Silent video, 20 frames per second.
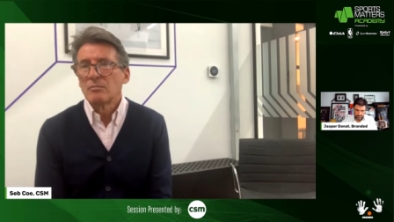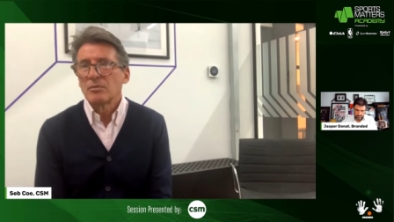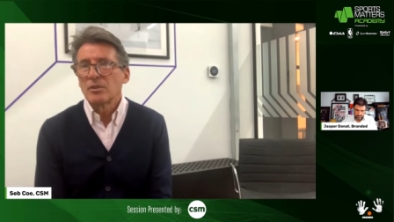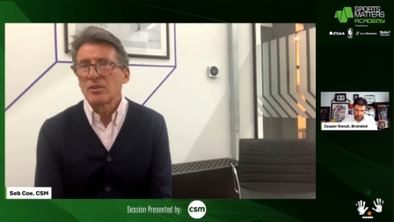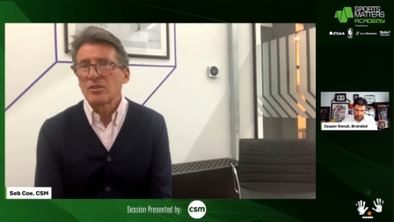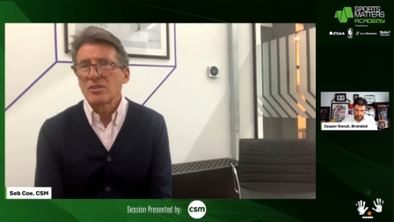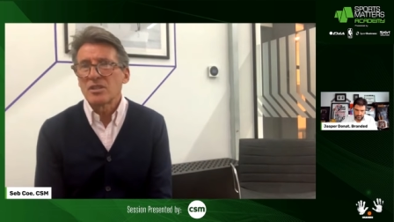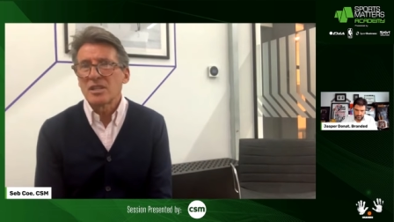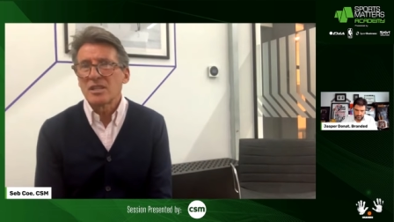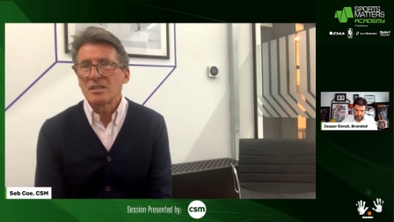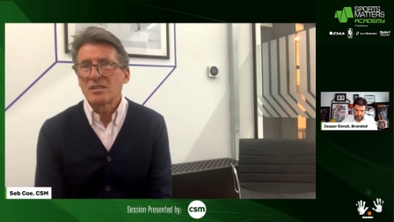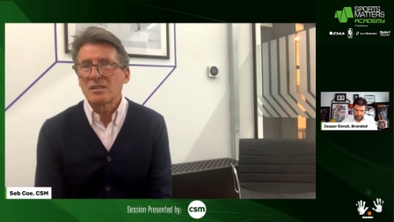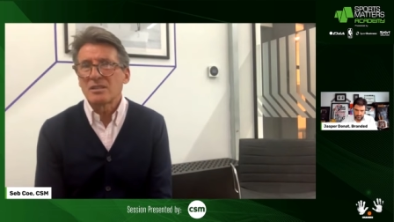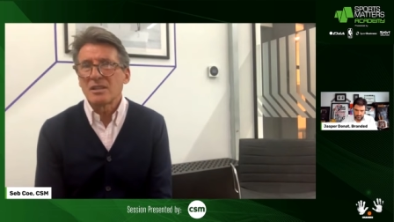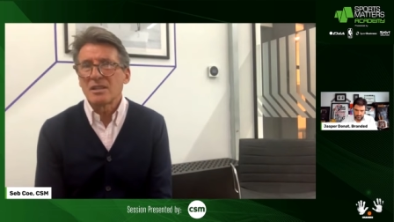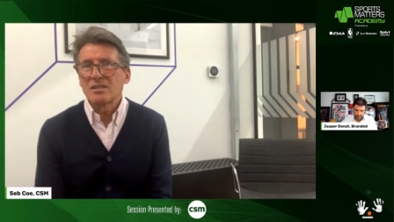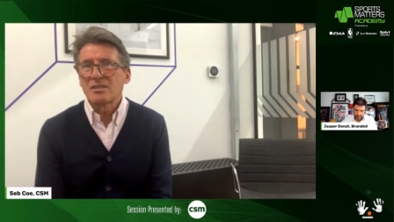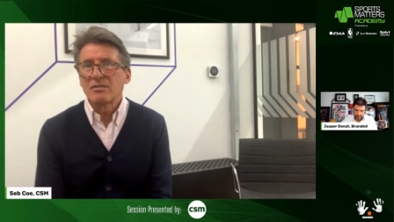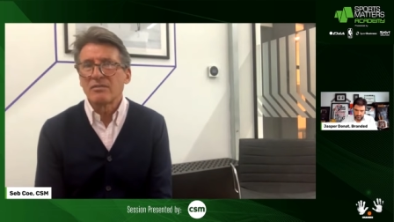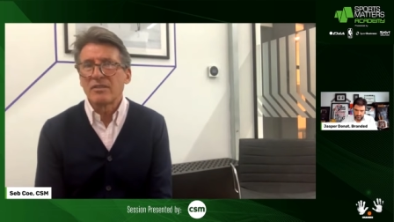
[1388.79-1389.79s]
because
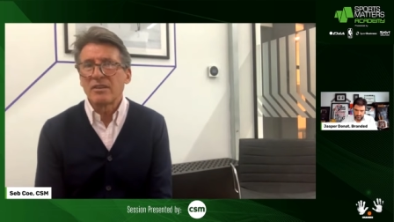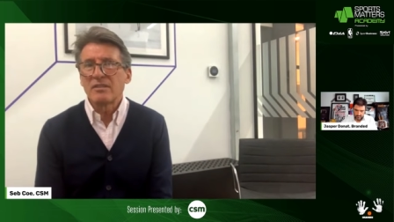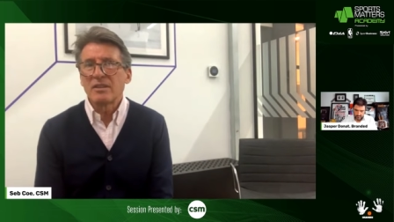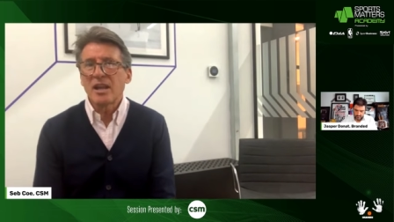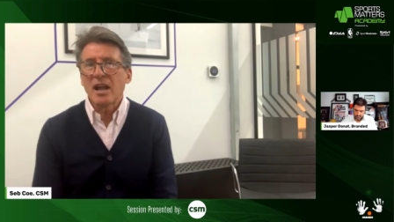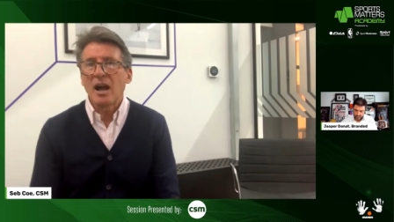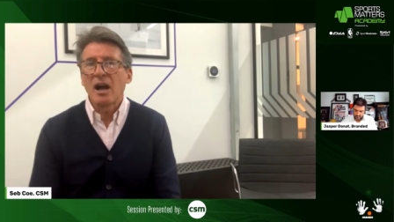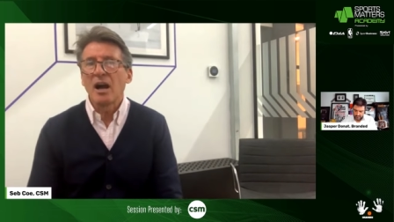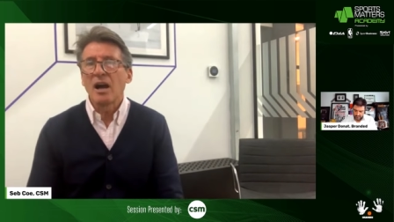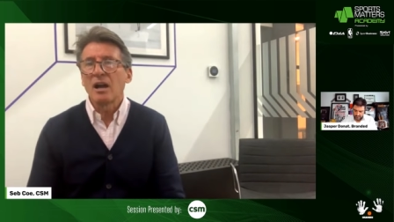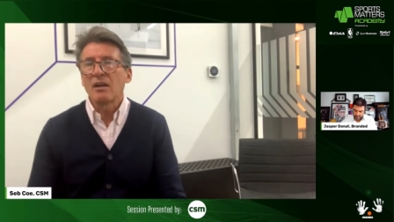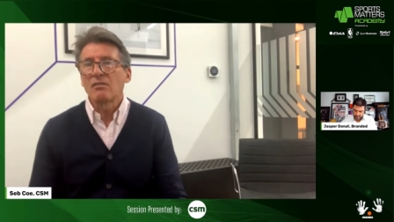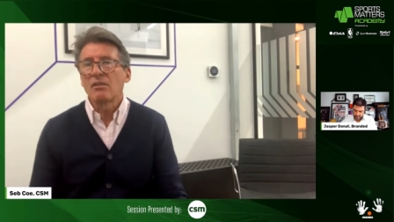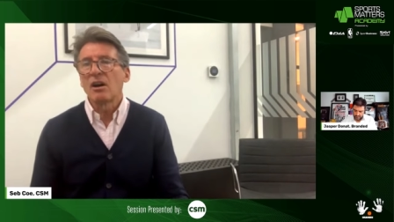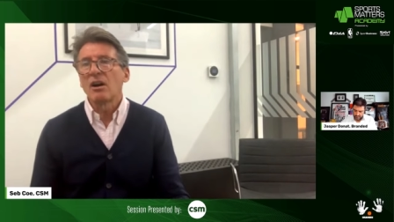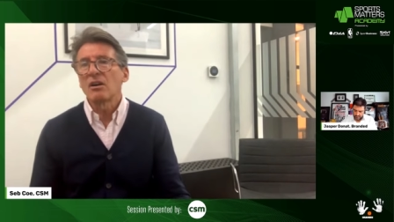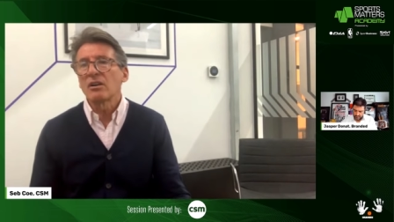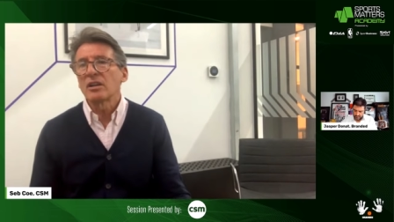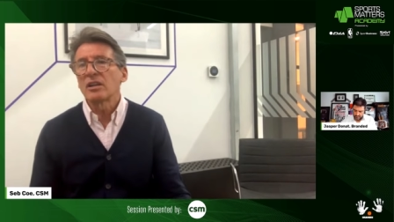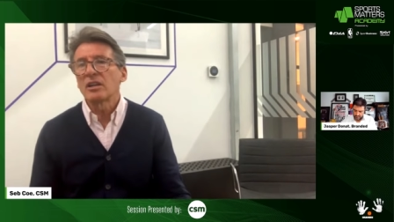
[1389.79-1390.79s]
it's it's a very
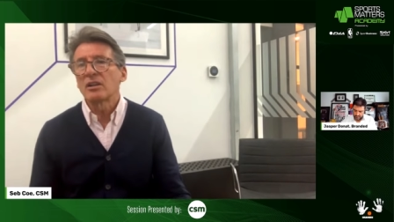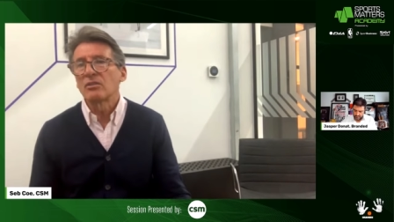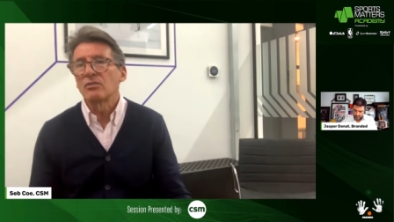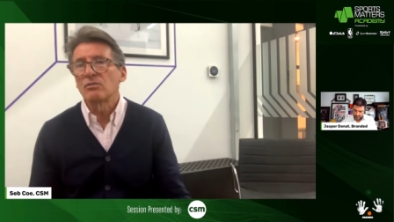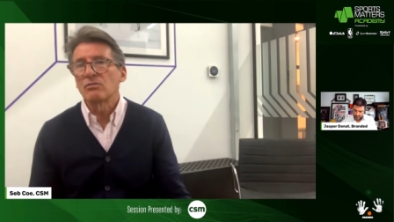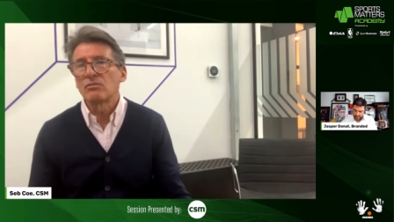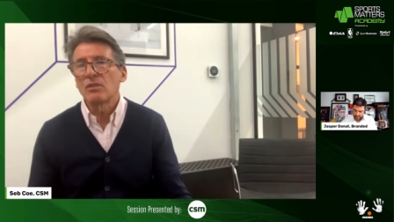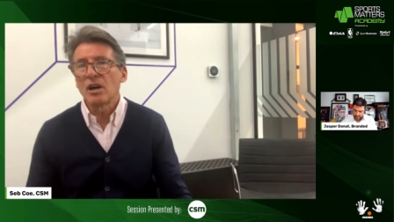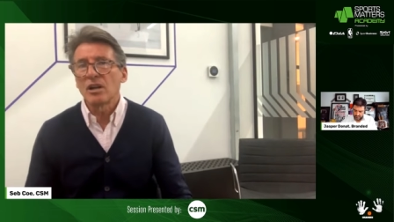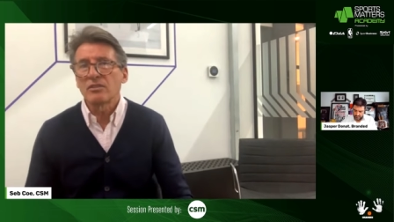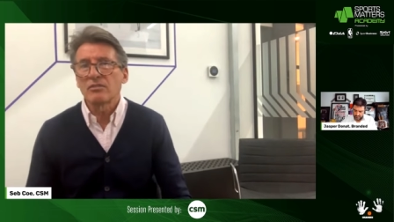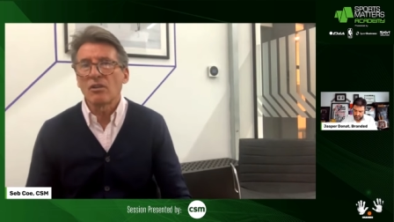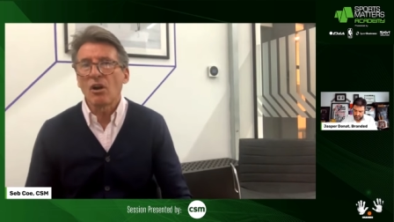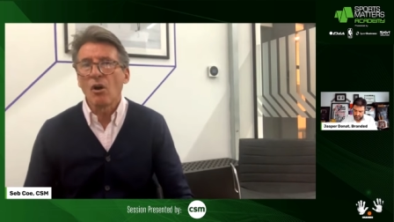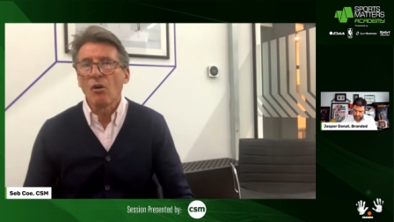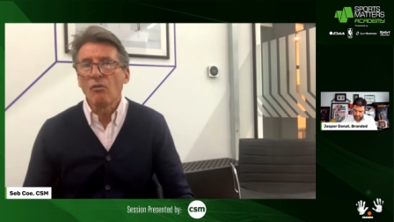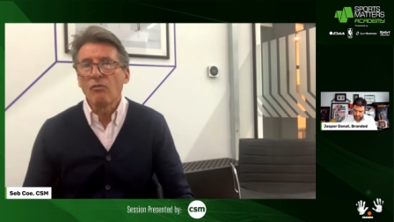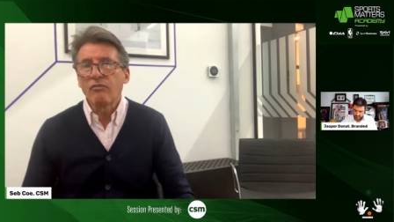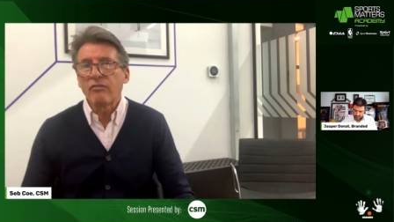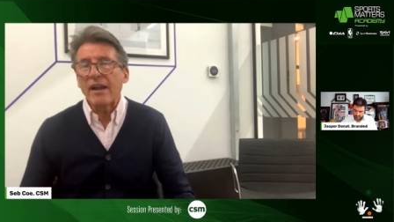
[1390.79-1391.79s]
hierarchical, rather
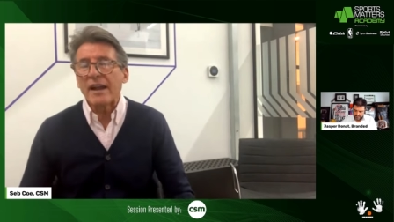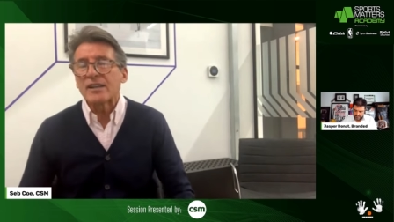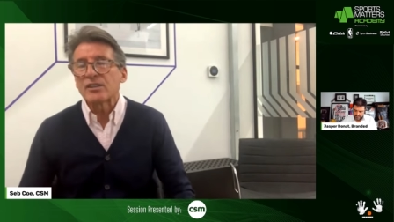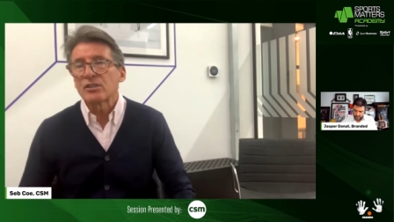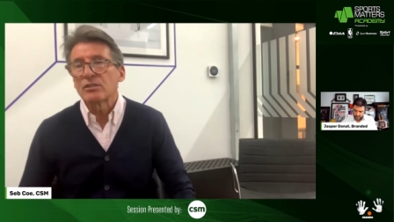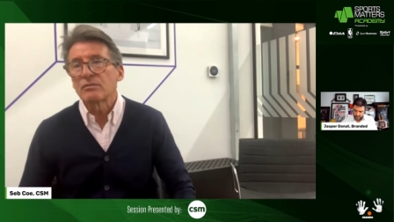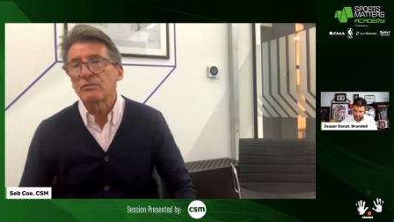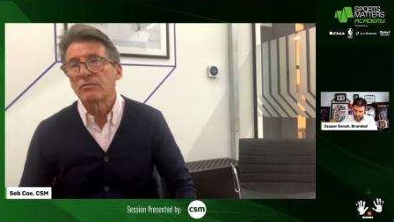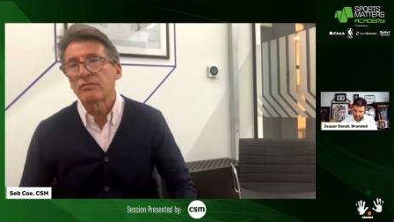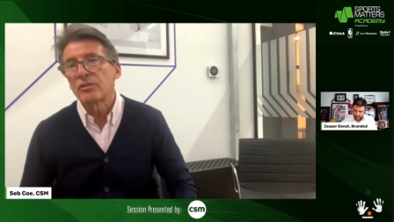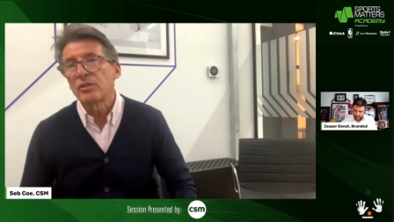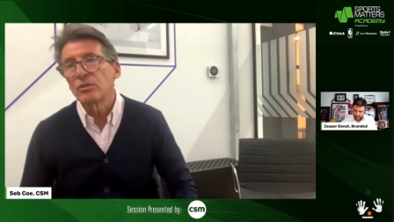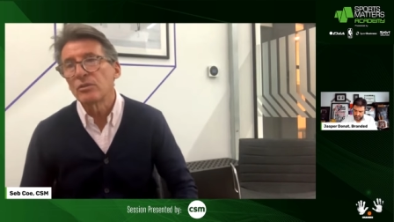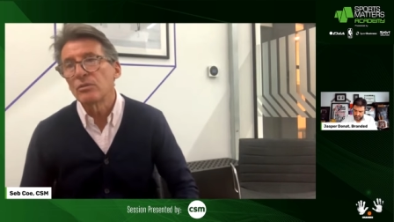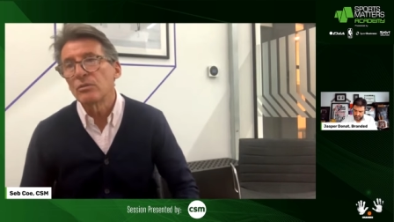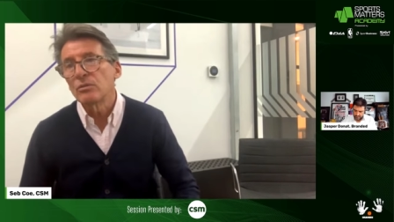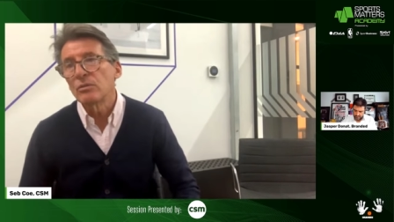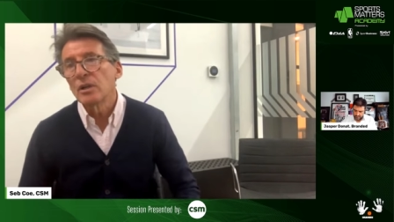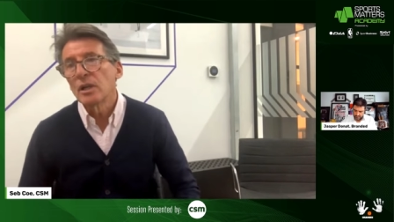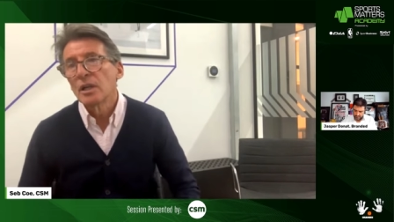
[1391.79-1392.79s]
old-fashioned
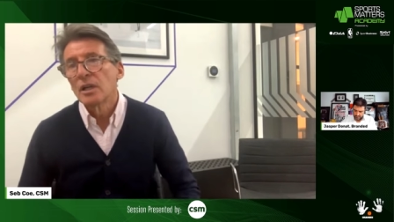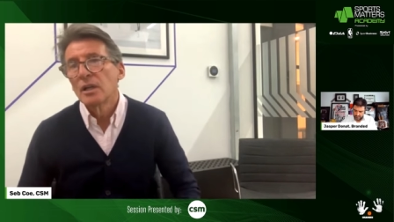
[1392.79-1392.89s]
view